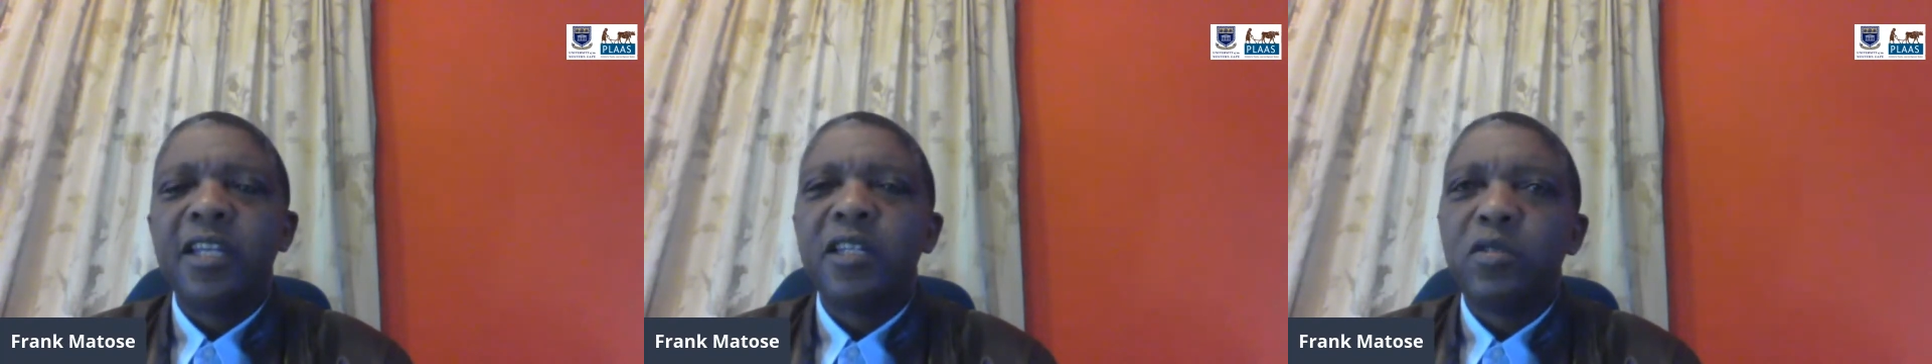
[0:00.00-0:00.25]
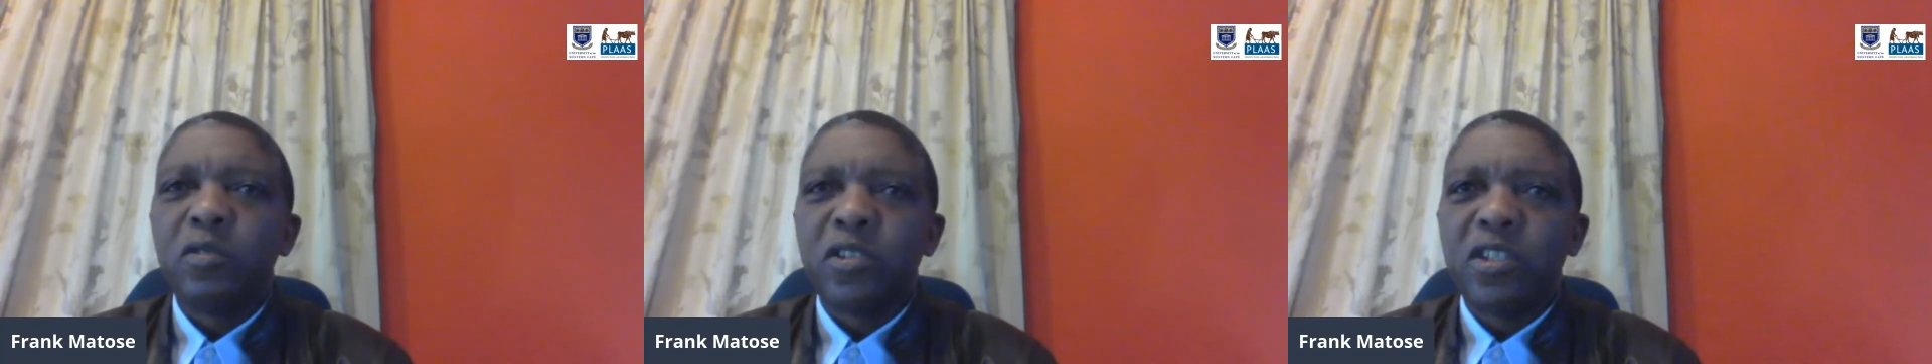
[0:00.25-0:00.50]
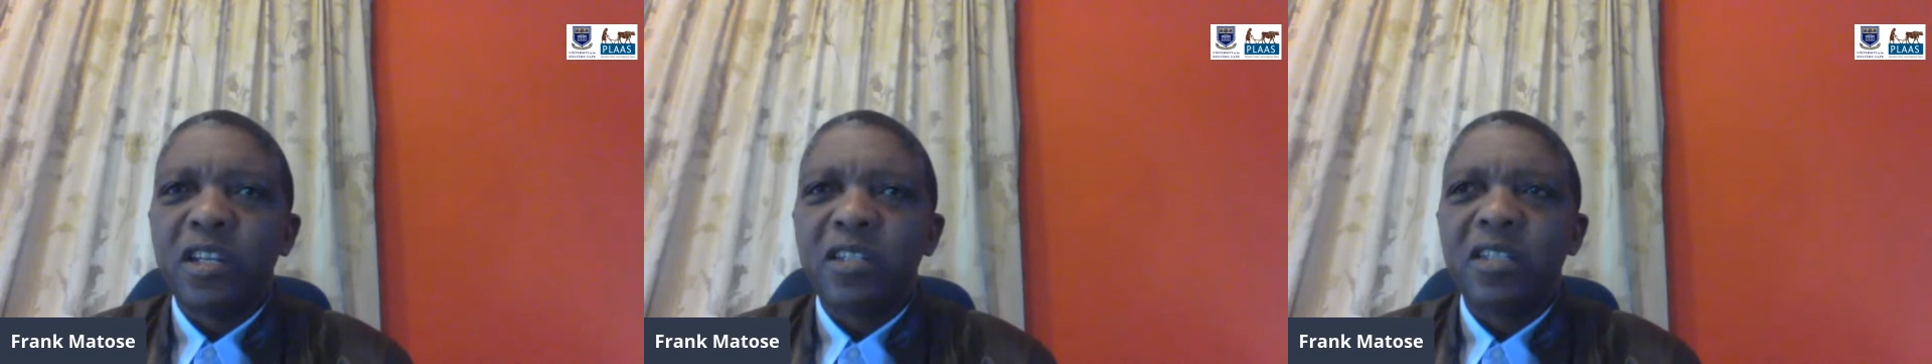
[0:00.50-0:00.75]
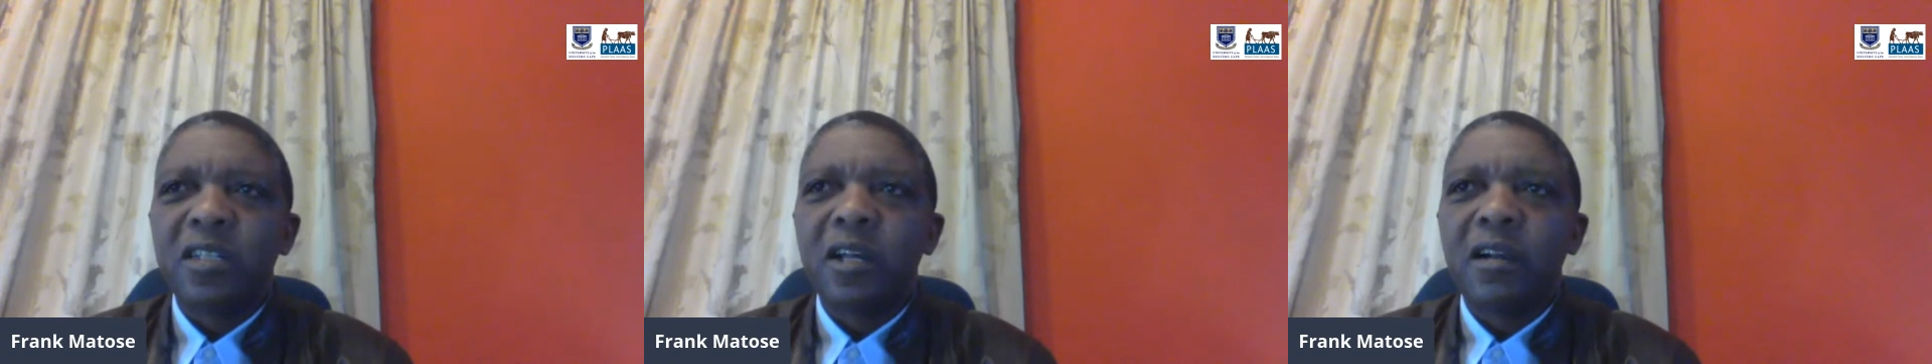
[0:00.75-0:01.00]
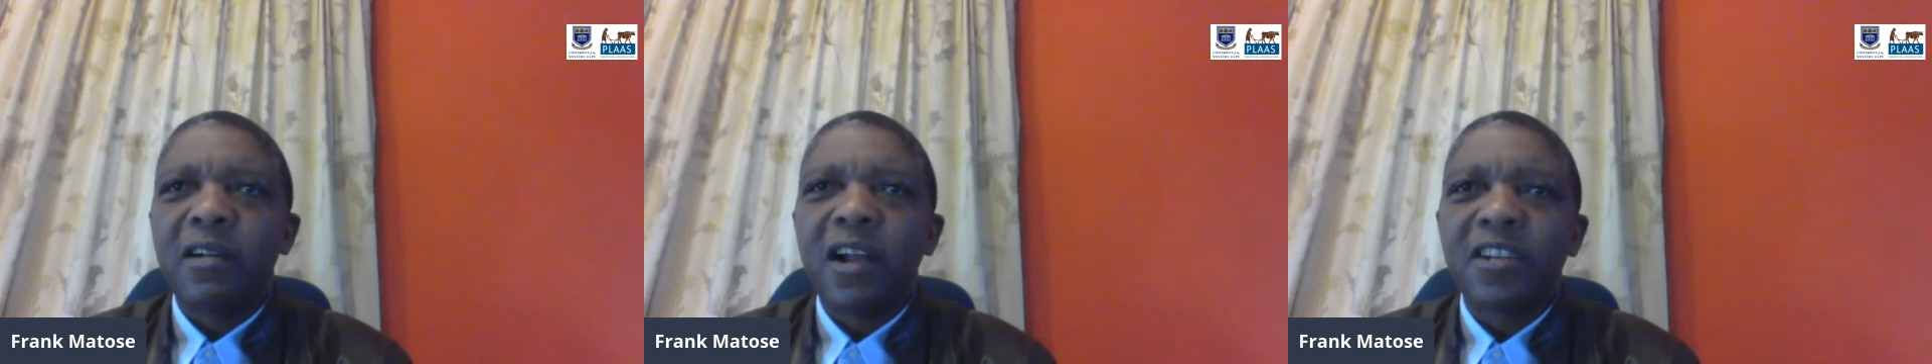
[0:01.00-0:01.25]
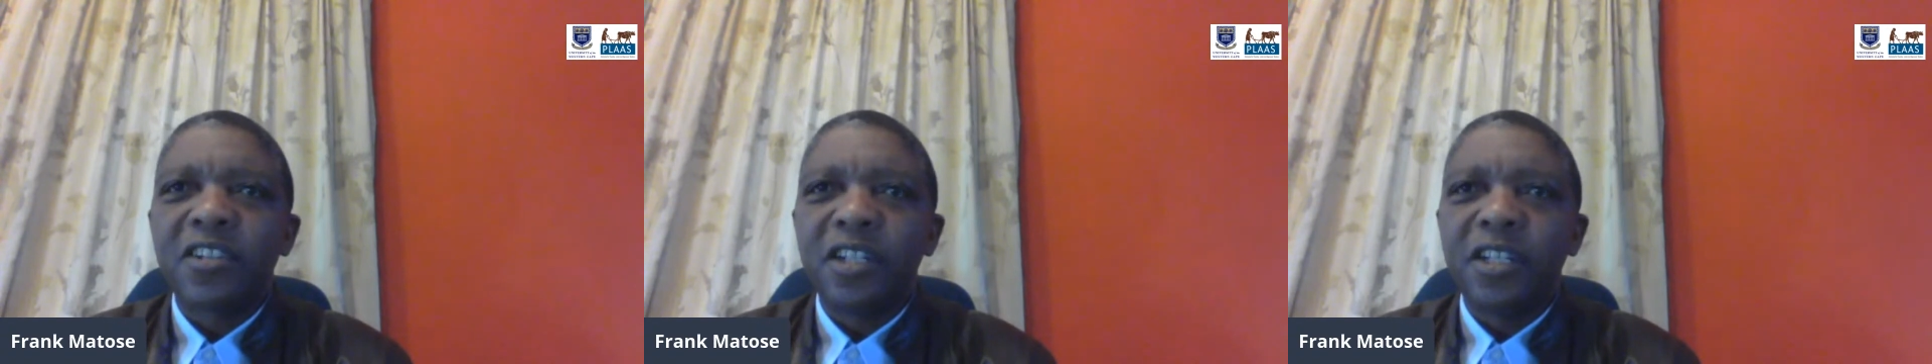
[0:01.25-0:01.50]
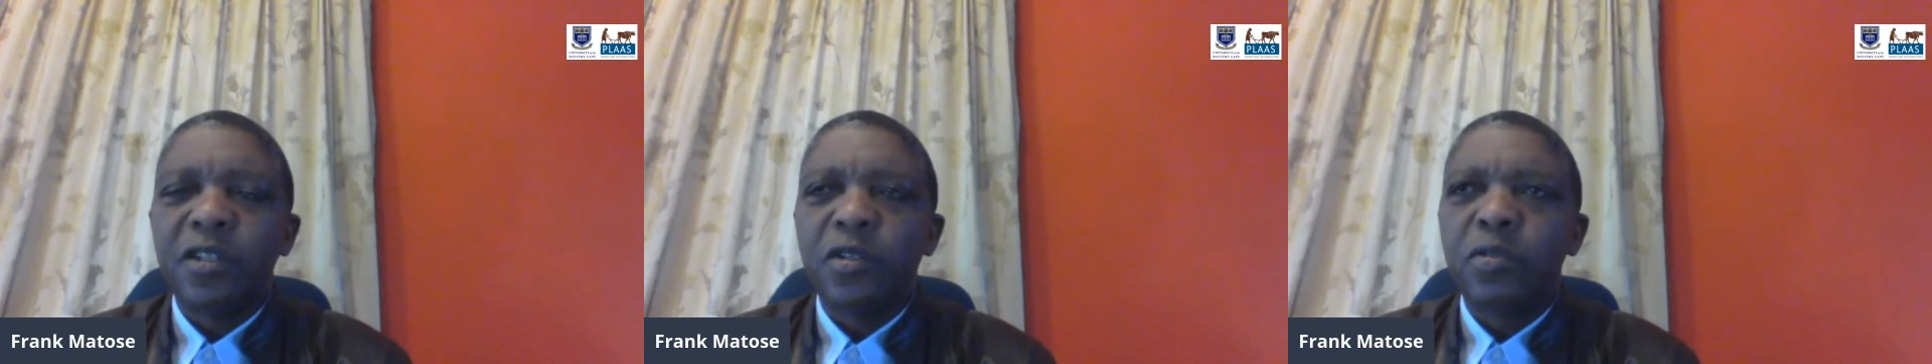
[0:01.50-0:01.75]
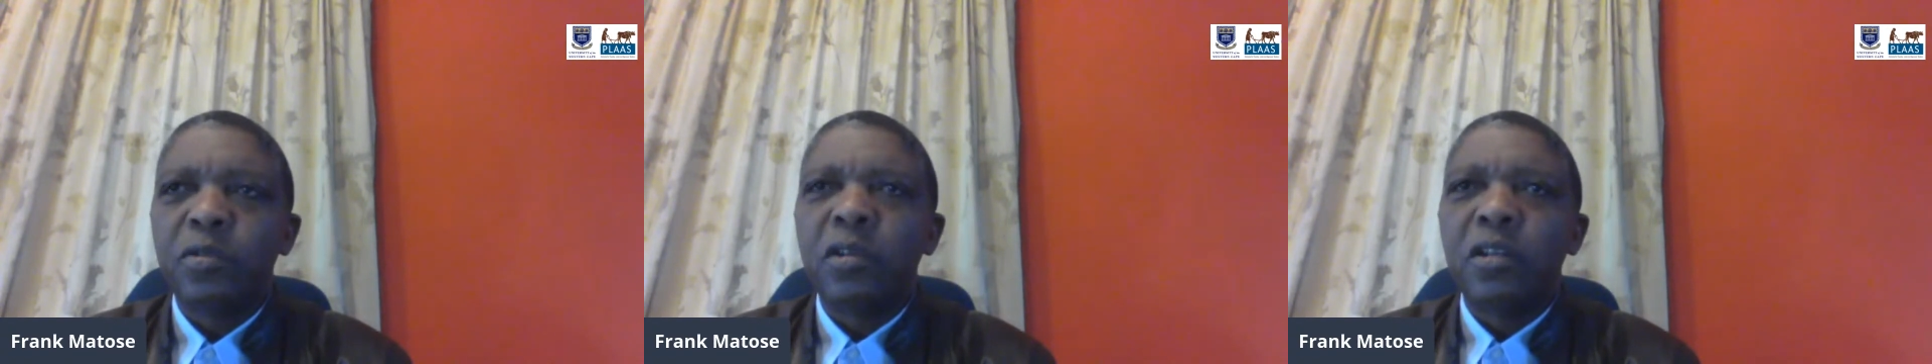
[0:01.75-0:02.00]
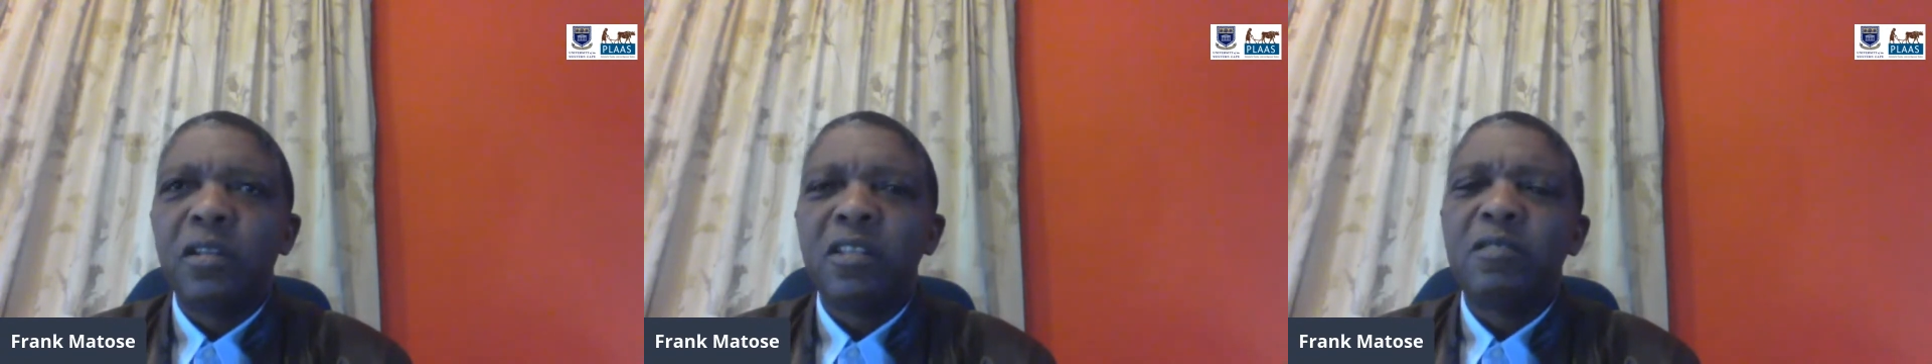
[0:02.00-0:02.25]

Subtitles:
and not just rush into